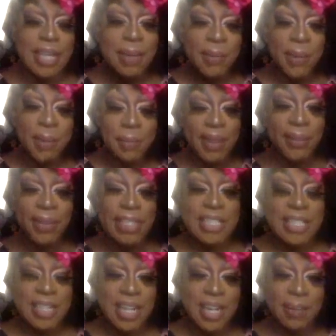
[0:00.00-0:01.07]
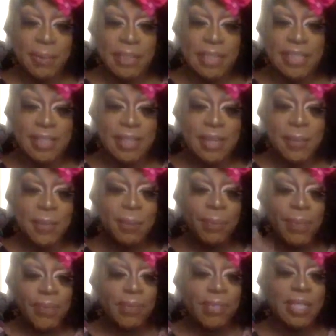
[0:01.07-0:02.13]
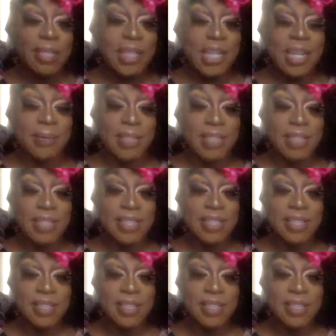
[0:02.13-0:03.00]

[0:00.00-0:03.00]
Put penguins in the comments. Put penguins in the comments.